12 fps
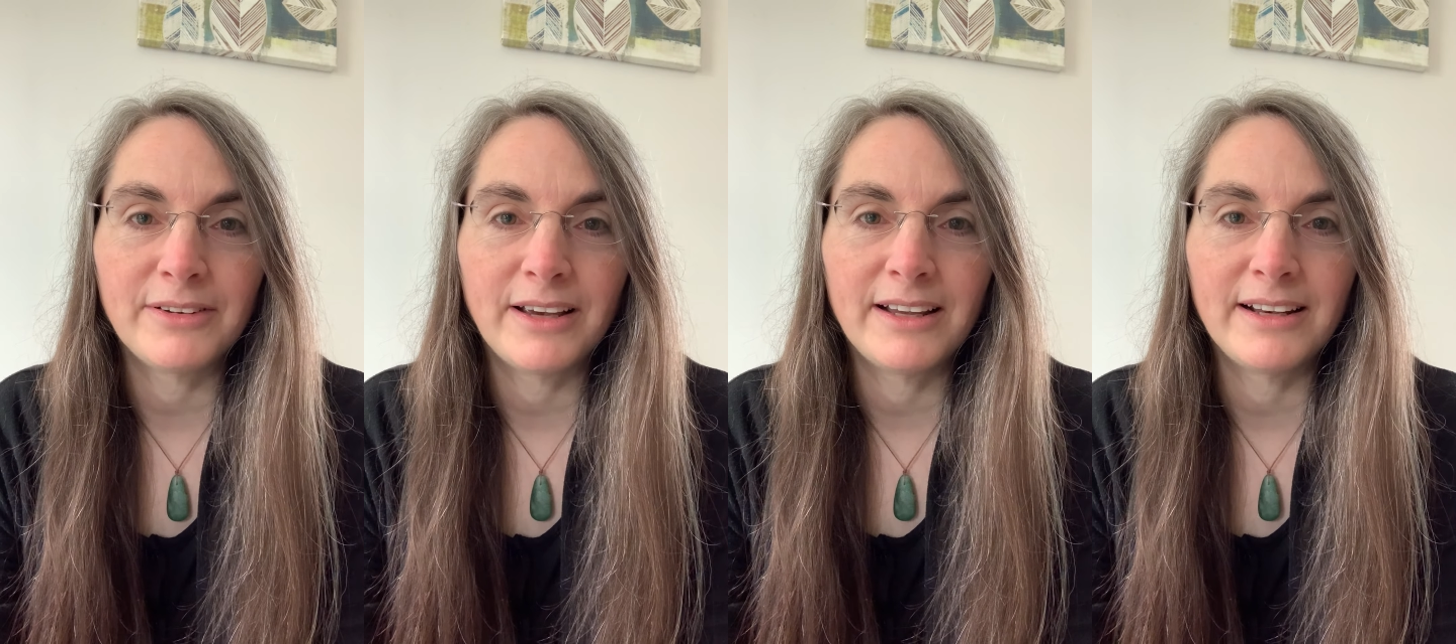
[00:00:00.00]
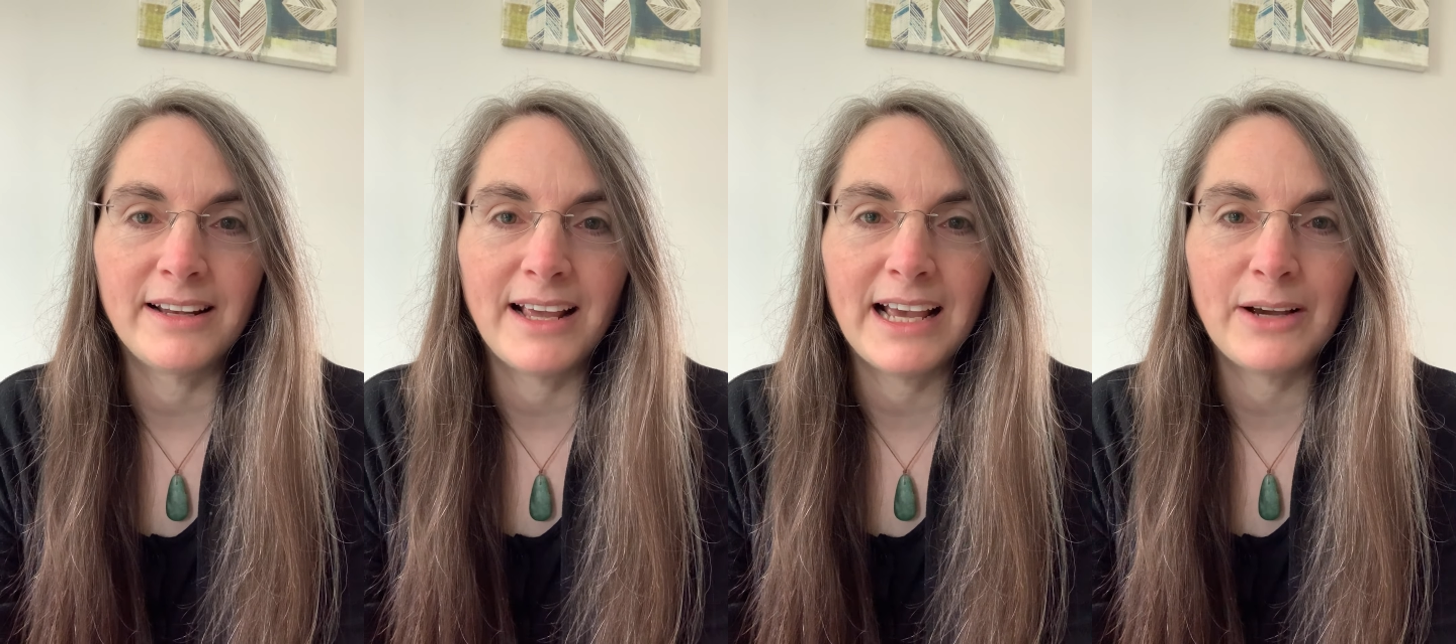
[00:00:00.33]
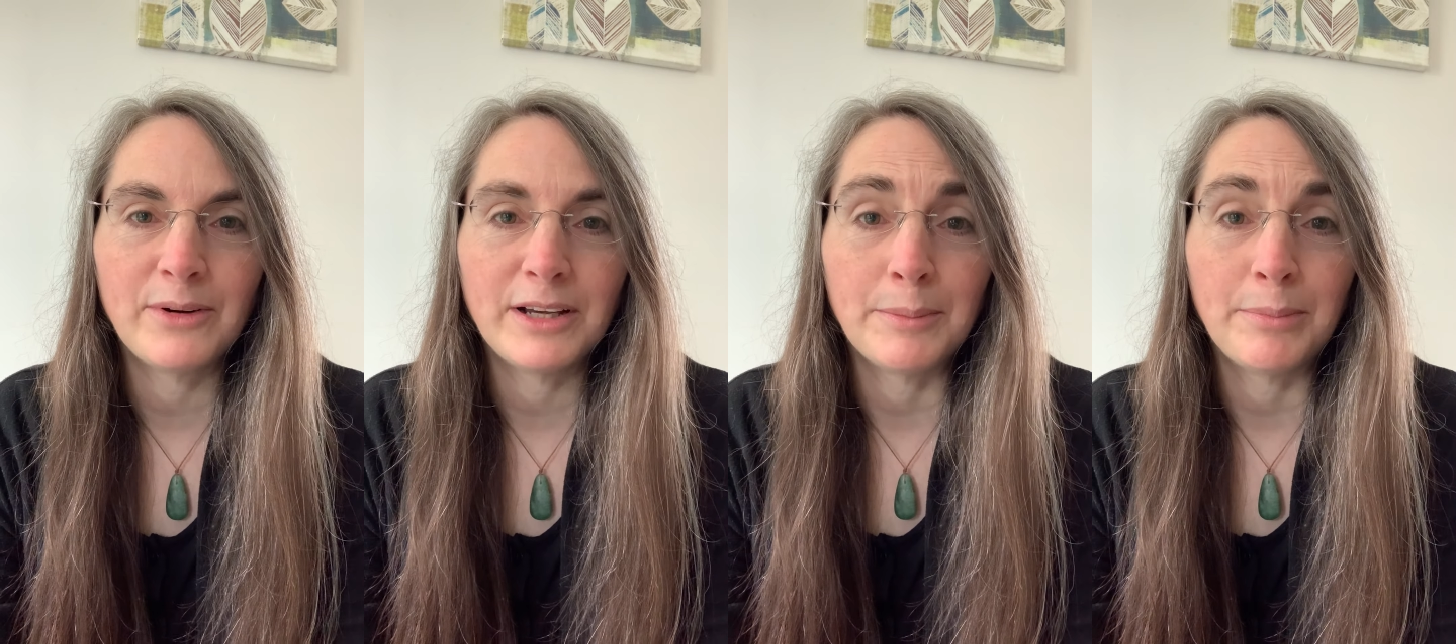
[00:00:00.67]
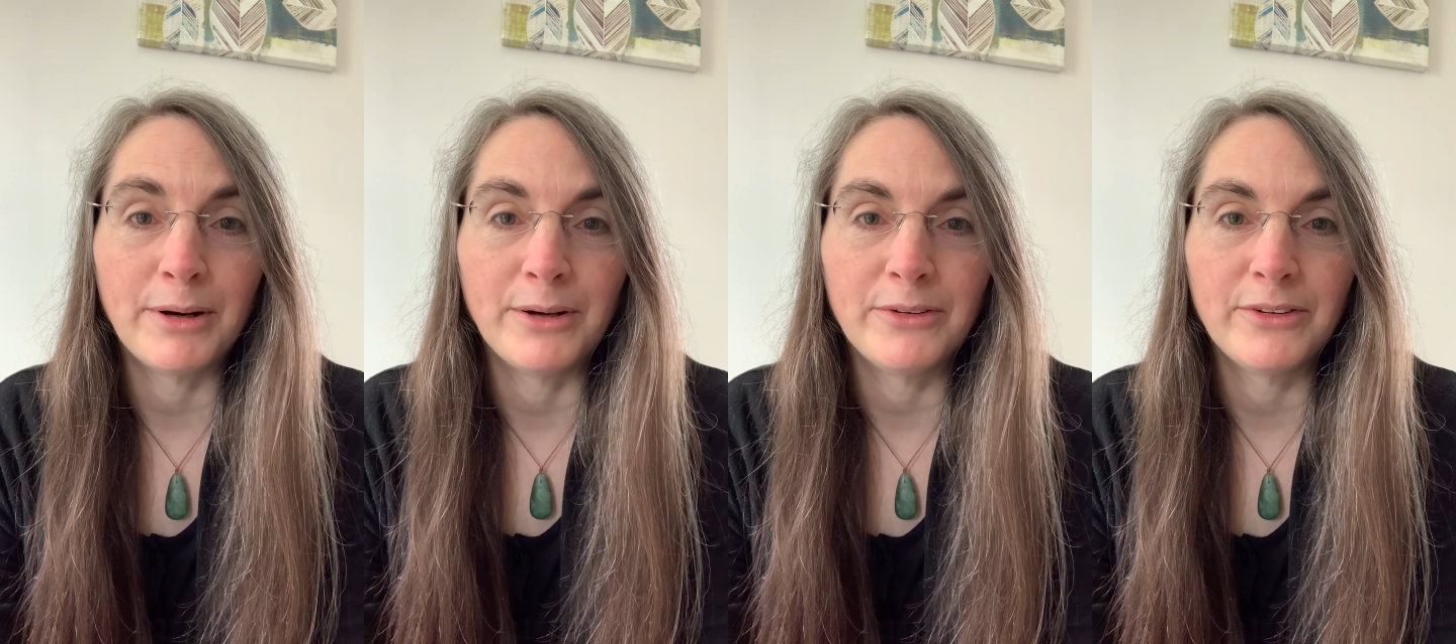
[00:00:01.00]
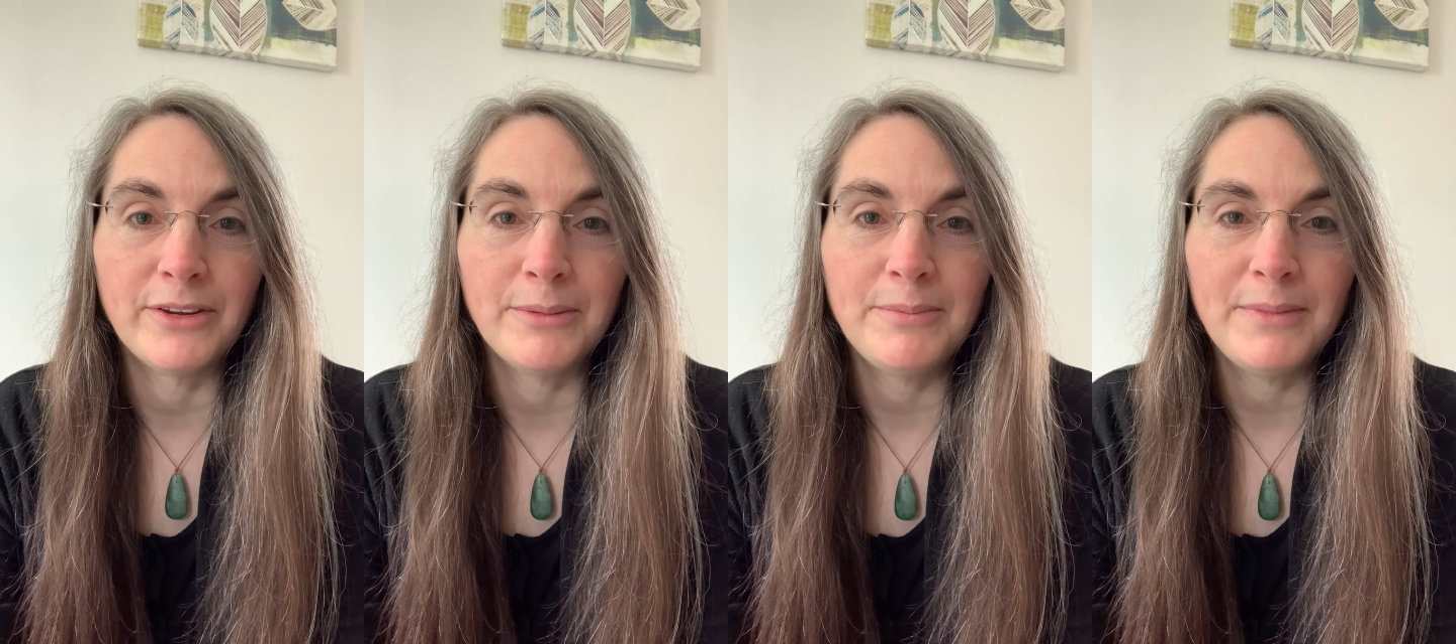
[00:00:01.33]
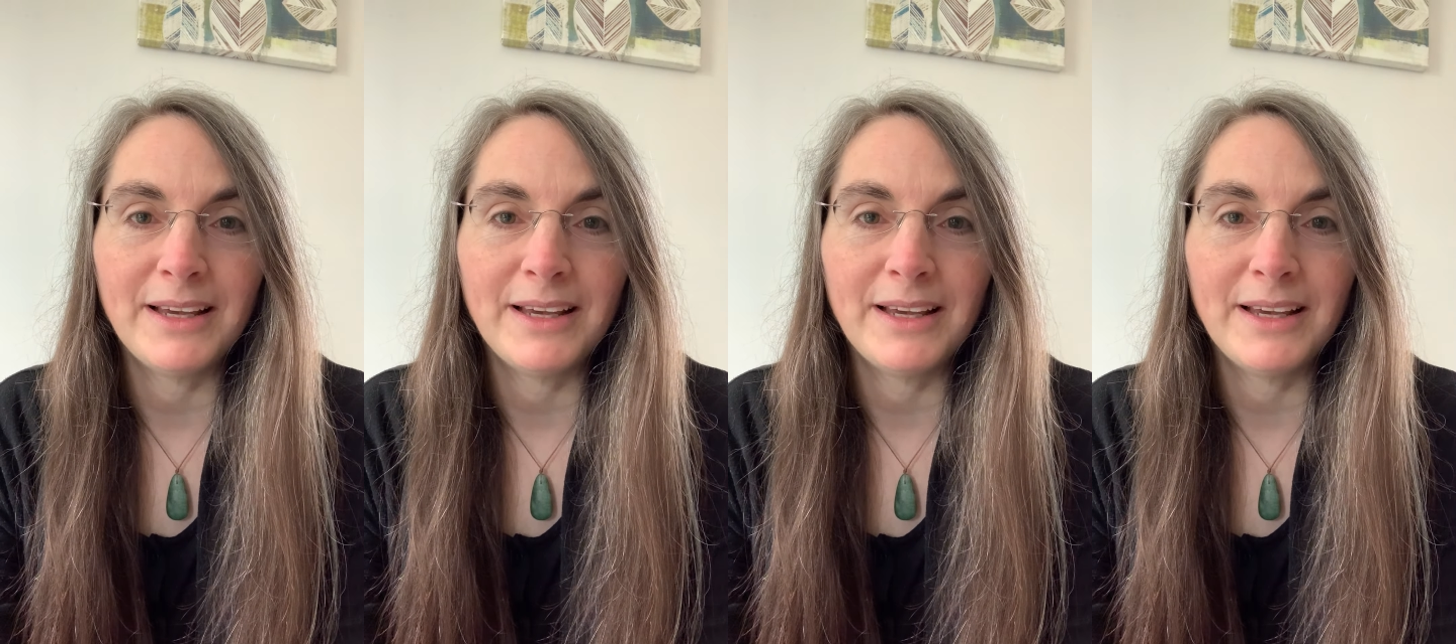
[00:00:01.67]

and how I approach them.